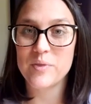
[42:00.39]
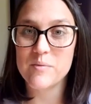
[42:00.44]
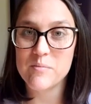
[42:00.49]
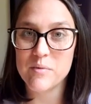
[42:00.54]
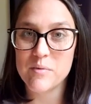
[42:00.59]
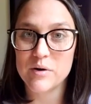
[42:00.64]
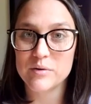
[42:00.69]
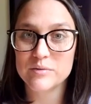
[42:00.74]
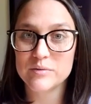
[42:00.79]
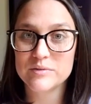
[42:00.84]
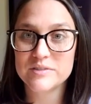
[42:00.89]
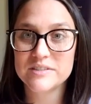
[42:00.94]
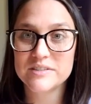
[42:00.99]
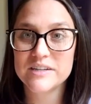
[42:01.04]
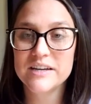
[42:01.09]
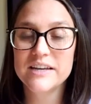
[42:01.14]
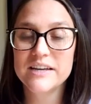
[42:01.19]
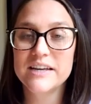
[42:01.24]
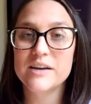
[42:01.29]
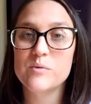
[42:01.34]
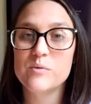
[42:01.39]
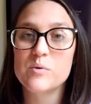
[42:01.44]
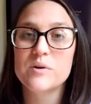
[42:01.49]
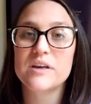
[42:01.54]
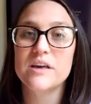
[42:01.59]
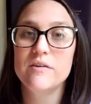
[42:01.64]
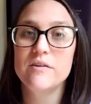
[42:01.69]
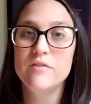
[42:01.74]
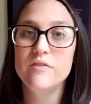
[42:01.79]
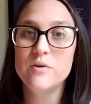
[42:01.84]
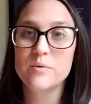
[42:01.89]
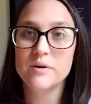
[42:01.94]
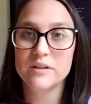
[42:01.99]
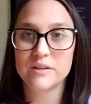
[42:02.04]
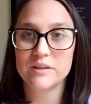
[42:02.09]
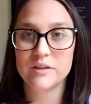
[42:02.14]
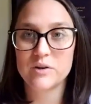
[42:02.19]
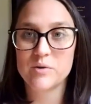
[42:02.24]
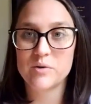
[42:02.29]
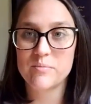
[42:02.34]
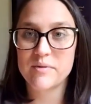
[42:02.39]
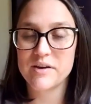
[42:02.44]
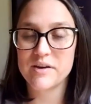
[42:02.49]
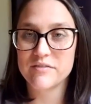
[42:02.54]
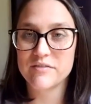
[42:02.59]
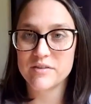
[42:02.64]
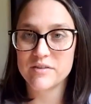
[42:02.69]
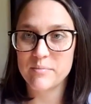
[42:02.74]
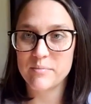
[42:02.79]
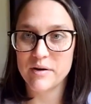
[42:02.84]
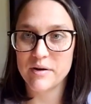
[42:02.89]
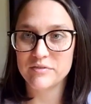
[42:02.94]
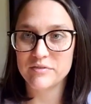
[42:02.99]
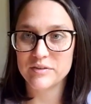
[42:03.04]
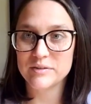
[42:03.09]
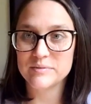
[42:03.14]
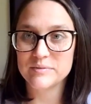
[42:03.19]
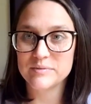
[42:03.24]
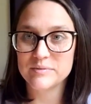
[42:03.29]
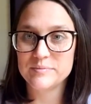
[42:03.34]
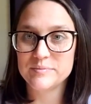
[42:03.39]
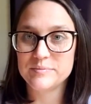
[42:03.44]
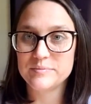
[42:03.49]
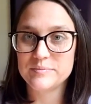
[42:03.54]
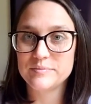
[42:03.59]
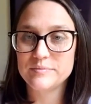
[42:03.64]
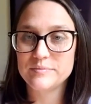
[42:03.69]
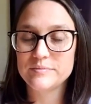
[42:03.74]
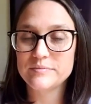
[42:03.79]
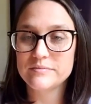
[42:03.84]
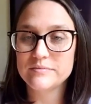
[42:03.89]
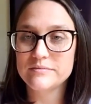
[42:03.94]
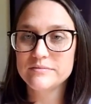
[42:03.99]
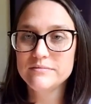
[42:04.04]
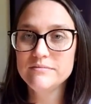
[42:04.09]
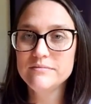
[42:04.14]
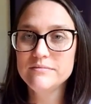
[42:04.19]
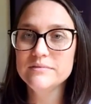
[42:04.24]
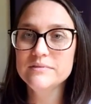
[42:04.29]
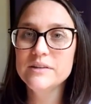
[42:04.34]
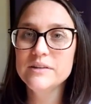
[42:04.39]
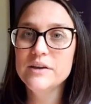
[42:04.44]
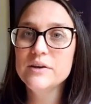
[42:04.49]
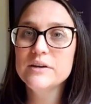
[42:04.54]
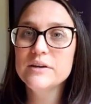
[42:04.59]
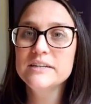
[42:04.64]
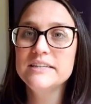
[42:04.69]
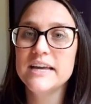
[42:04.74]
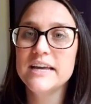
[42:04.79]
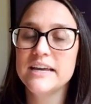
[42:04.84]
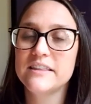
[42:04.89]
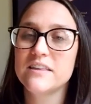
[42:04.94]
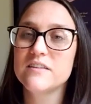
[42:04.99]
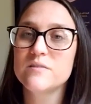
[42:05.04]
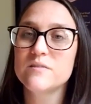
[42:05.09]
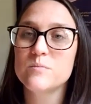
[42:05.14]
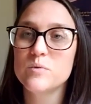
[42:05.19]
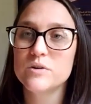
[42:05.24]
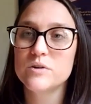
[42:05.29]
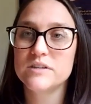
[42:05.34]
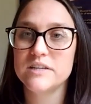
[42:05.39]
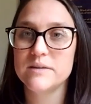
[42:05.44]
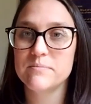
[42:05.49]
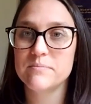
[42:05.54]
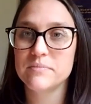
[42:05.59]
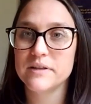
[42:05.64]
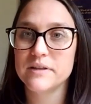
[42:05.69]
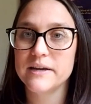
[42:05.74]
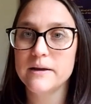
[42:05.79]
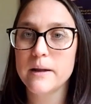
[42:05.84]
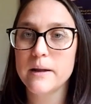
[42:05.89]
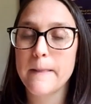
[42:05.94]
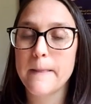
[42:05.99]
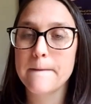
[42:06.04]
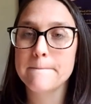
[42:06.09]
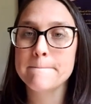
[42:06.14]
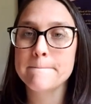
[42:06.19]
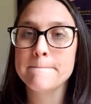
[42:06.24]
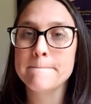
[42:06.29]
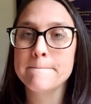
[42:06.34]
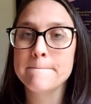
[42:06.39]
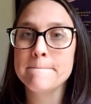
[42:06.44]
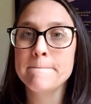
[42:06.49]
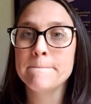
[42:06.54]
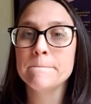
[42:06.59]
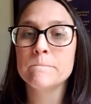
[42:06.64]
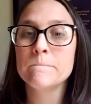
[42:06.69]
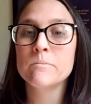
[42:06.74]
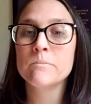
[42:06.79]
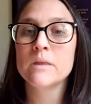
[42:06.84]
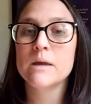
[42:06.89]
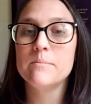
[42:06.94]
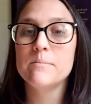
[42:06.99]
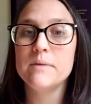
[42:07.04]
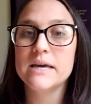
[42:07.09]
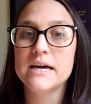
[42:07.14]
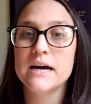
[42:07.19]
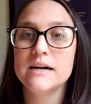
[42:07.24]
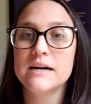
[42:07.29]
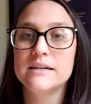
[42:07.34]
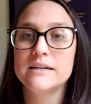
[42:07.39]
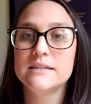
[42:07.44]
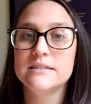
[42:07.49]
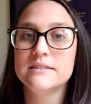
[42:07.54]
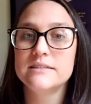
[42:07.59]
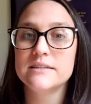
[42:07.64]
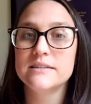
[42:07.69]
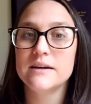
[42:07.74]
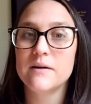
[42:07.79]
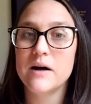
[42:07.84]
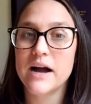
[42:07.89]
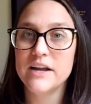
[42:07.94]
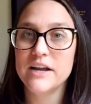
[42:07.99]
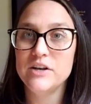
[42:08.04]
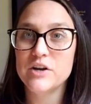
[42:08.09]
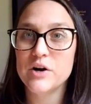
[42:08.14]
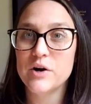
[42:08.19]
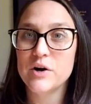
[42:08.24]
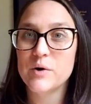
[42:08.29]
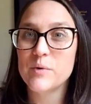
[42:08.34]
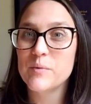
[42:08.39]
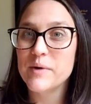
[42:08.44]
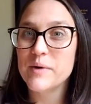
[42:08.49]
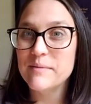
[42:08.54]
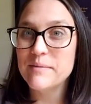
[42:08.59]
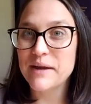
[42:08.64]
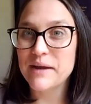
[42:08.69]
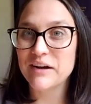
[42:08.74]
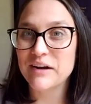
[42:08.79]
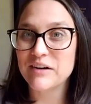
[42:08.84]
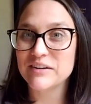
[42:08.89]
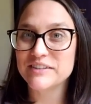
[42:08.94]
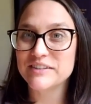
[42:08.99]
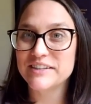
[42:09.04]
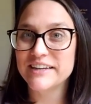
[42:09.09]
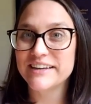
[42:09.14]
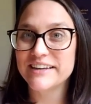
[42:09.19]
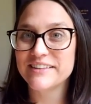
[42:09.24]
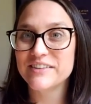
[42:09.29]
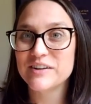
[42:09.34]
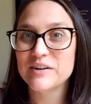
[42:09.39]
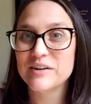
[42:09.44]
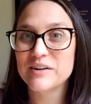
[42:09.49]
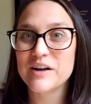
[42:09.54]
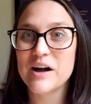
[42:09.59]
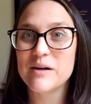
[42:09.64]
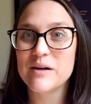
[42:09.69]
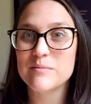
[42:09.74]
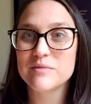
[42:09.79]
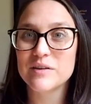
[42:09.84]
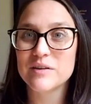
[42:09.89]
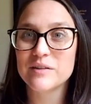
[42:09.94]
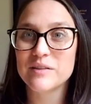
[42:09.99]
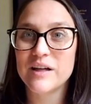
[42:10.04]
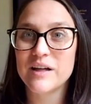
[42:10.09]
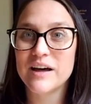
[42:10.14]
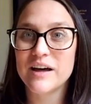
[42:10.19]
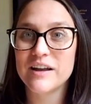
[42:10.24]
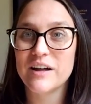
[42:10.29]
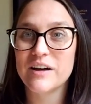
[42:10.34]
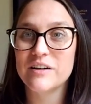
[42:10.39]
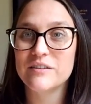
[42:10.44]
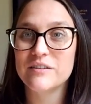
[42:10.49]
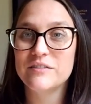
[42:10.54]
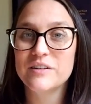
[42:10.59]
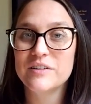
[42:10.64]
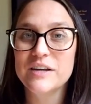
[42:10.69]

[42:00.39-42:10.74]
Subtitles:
the most, it will give you a little bit of a buffer. You can take this more deeply, because I know in parenting, there comes a lot of